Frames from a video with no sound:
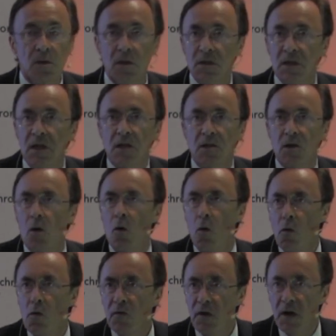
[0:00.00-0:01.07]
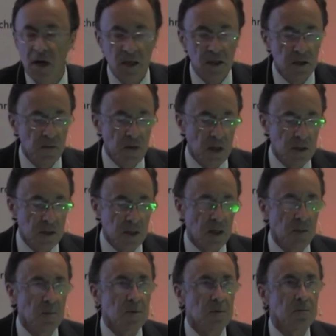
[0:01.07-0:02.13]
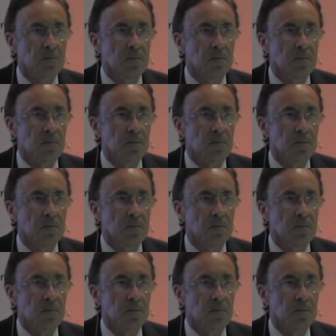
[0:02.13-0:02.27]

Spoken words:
take it to a whole variety of enzymes.